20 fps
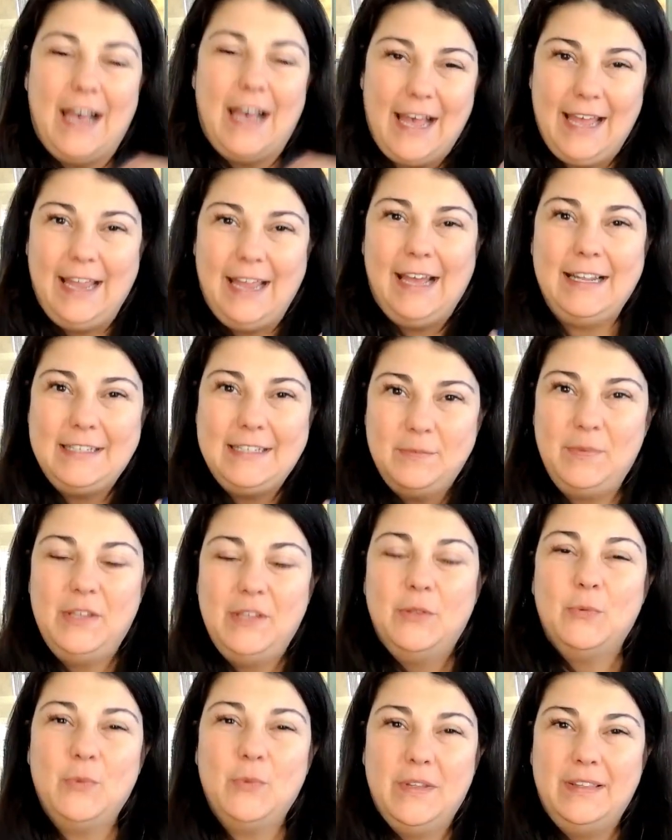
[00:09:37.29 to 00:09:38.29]
I had to be
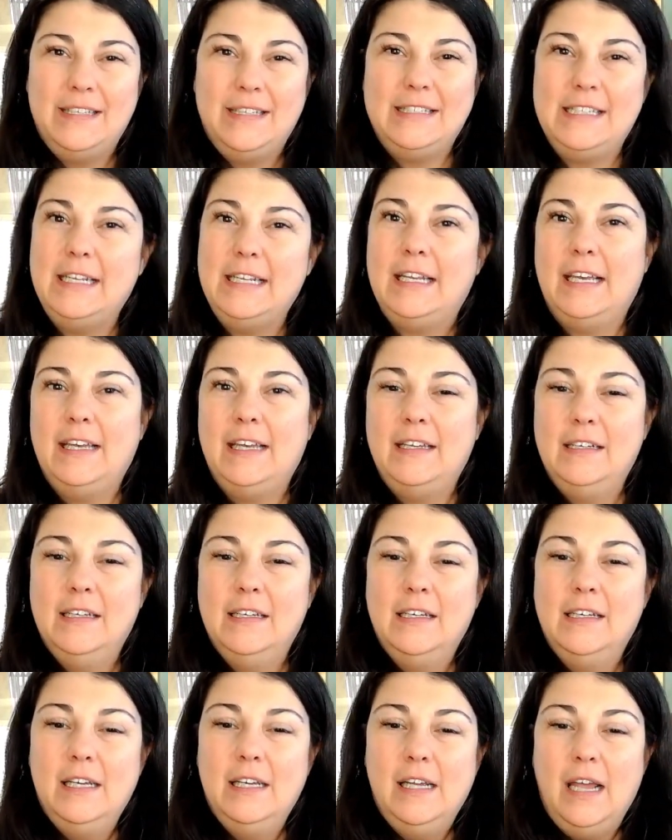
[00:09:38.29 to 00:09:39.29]
the one that did it.
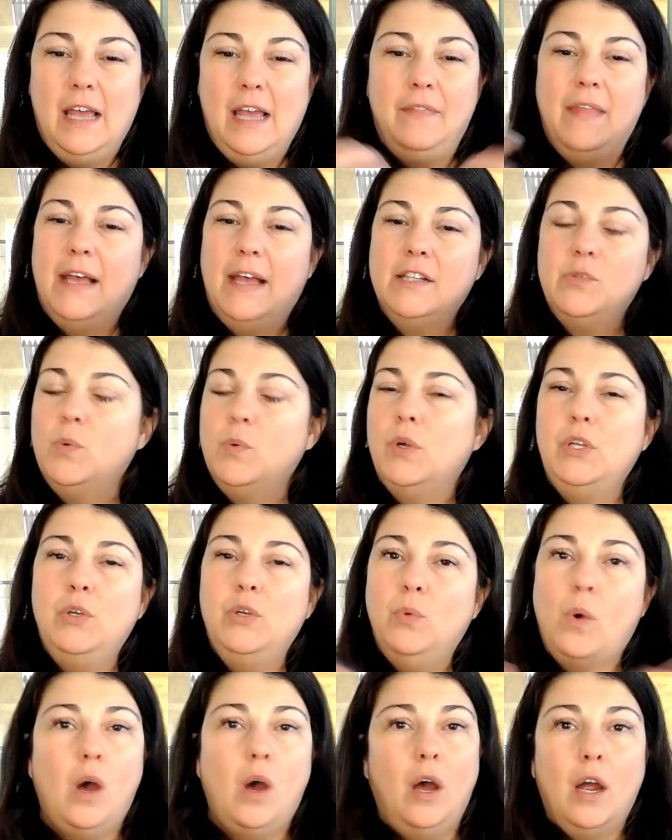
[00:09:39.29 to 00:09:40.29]
And that's where
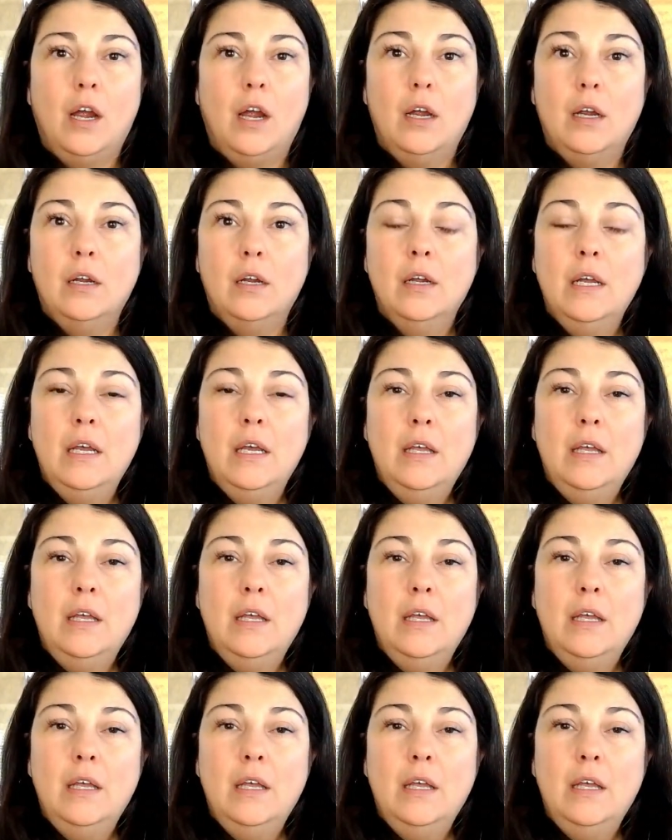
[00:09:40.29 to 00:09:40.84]
you are.